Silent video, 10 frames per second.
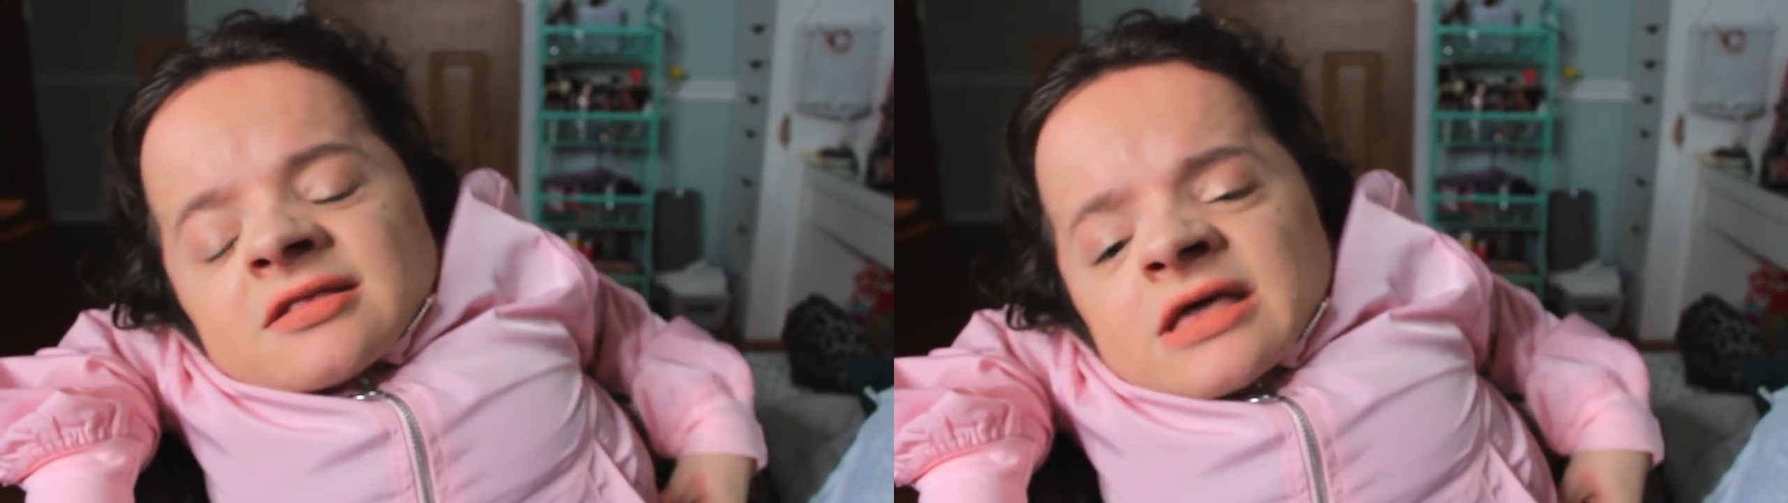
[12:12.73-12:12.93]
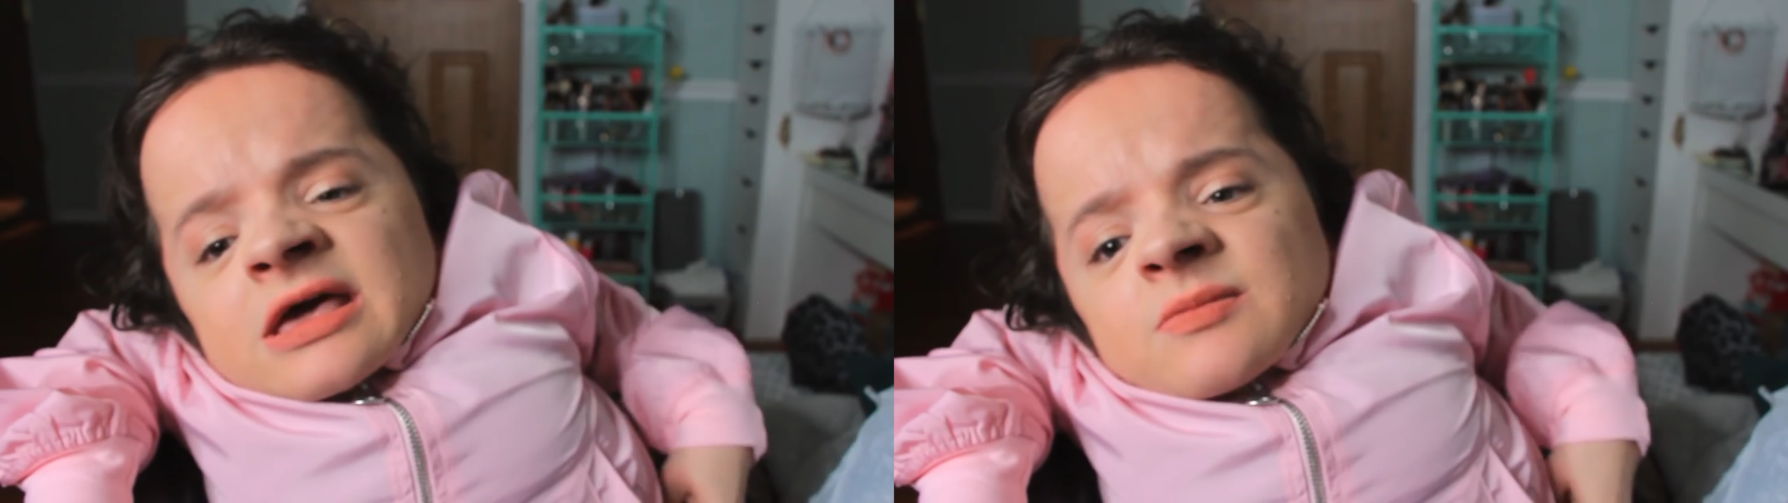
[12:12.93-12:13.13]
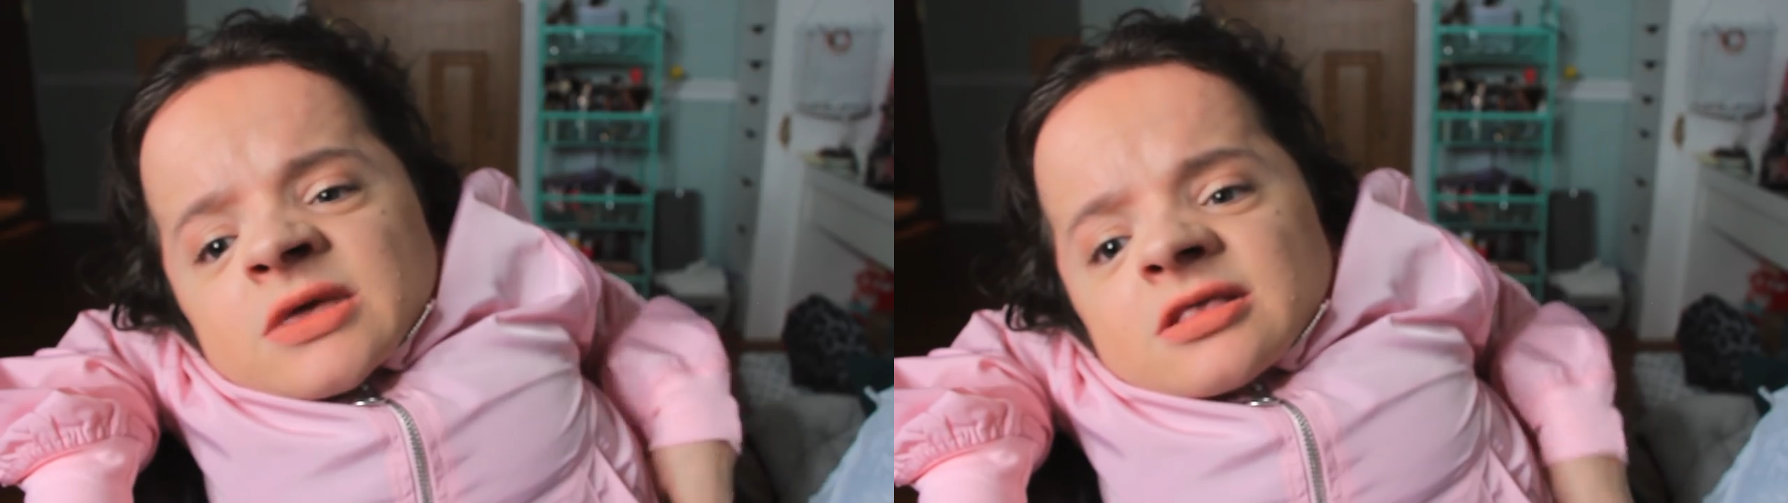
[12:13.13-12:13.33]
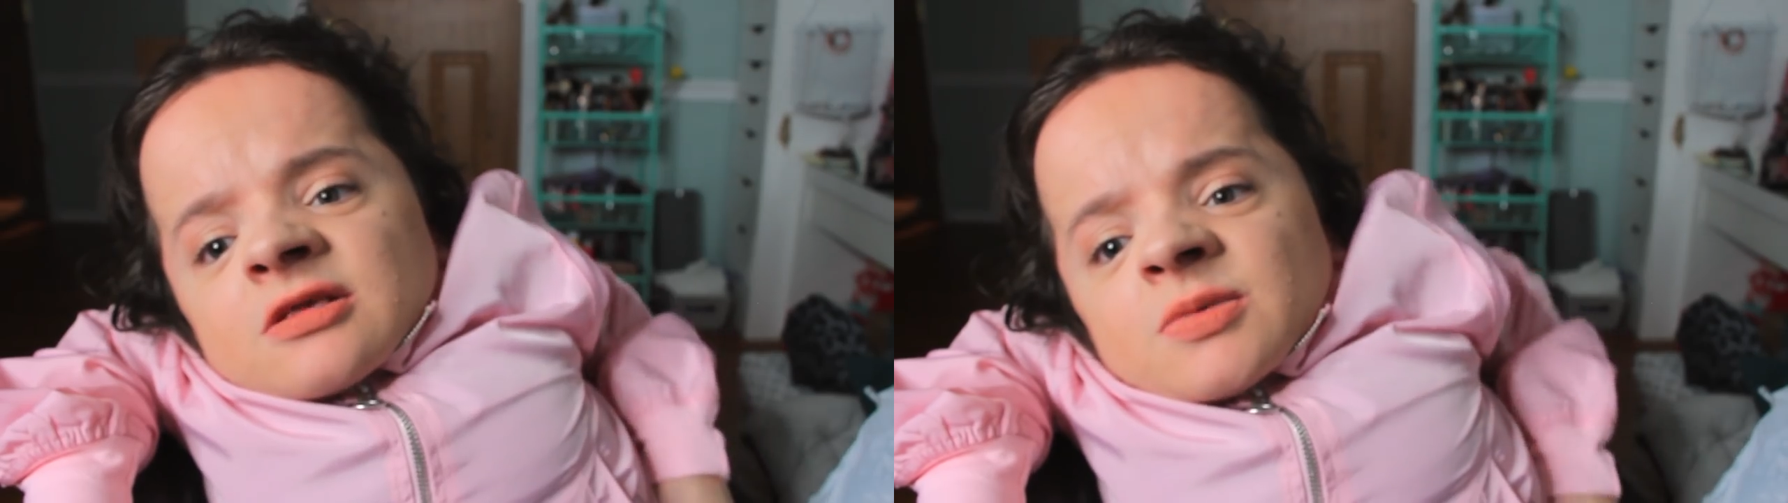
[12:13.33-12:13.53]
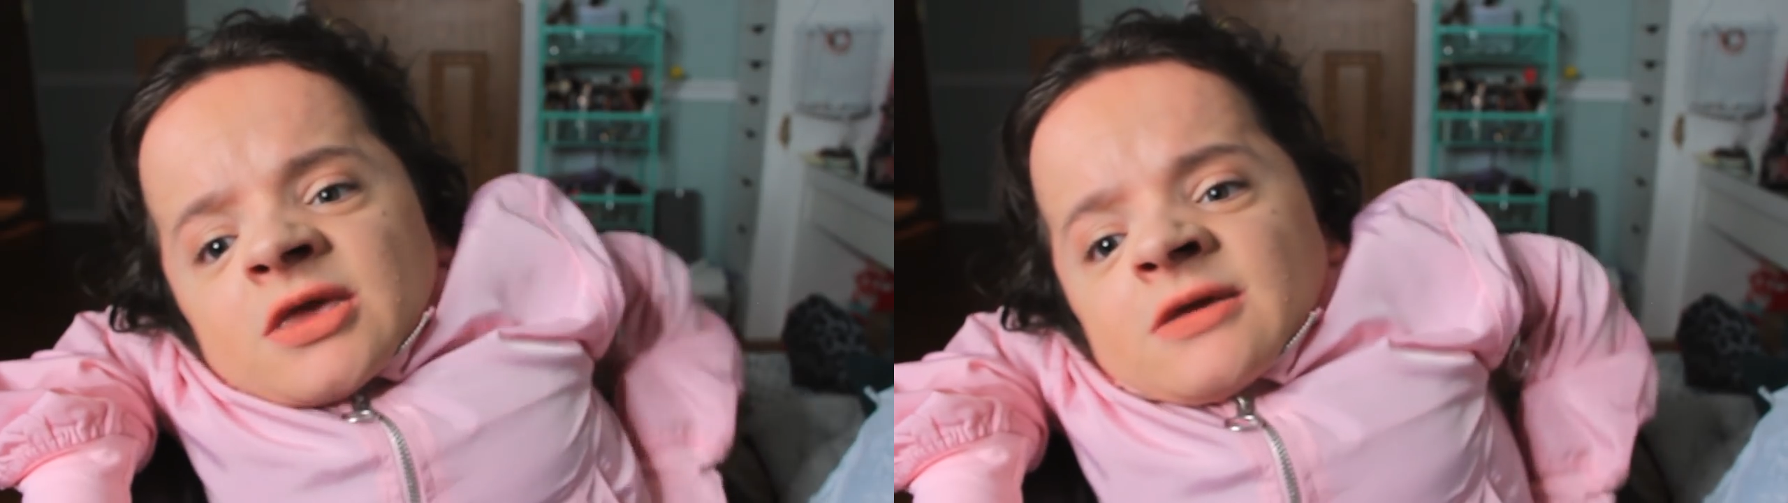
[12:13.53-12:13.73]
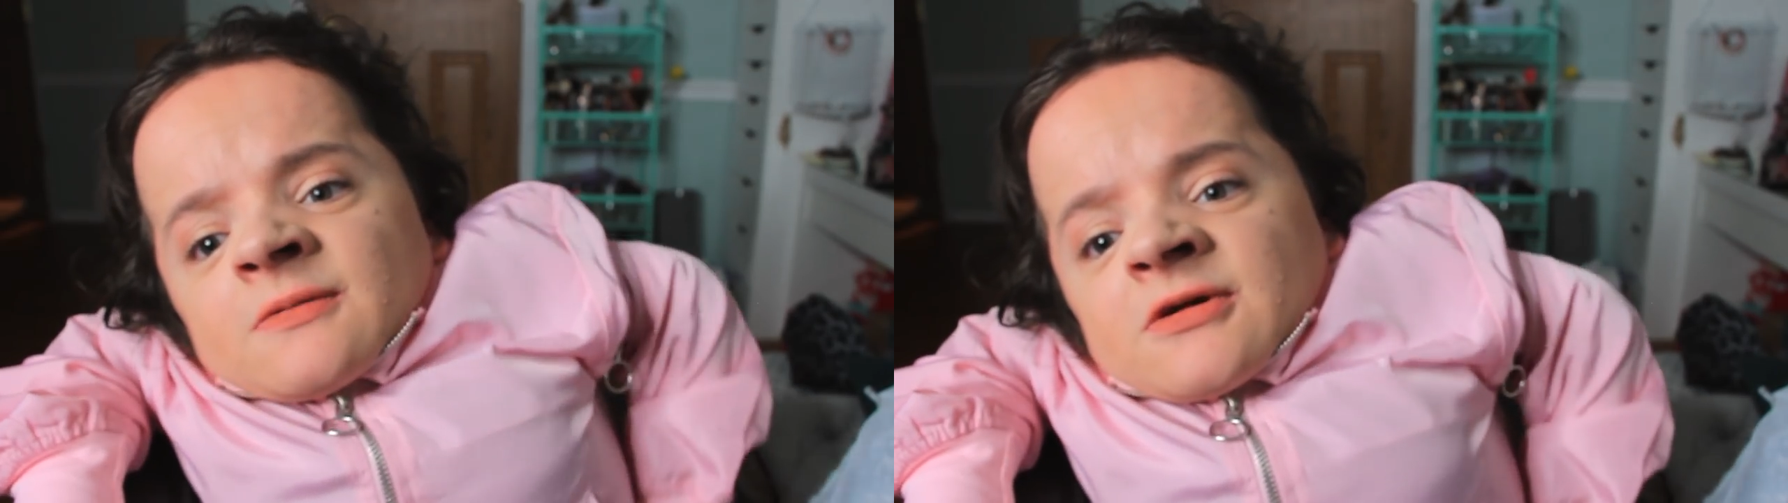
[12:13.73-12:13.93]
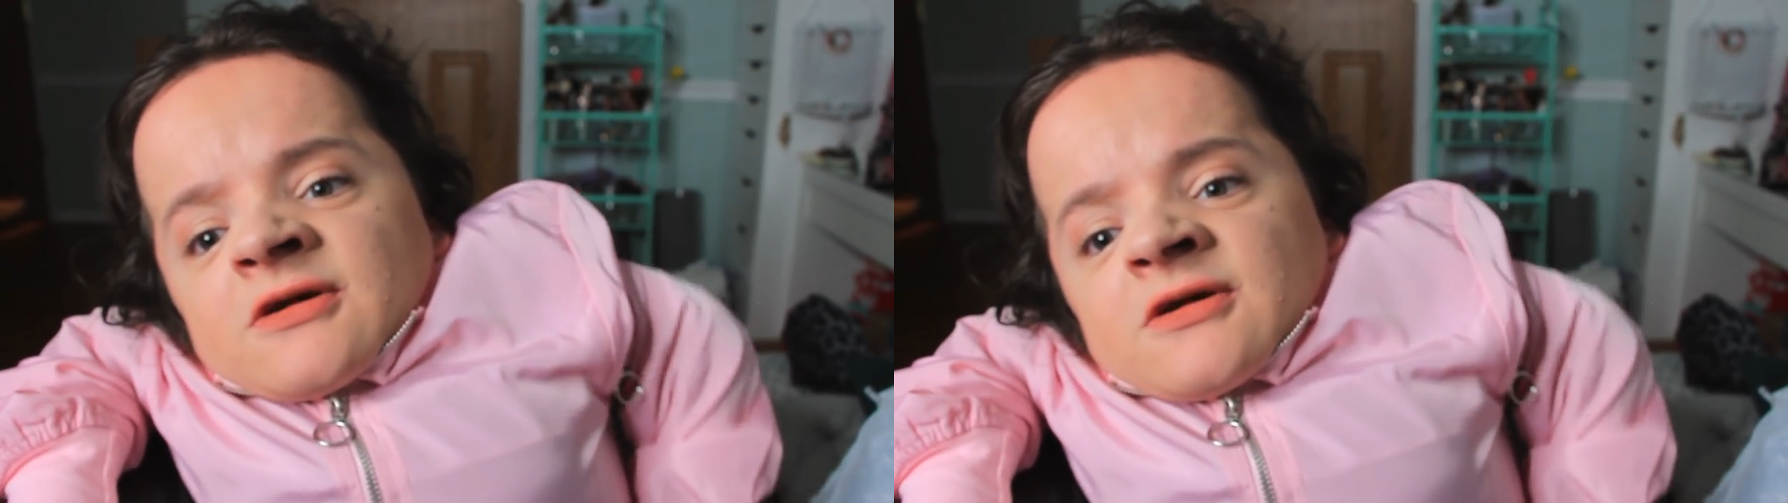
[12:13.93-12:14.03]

It's not meant to be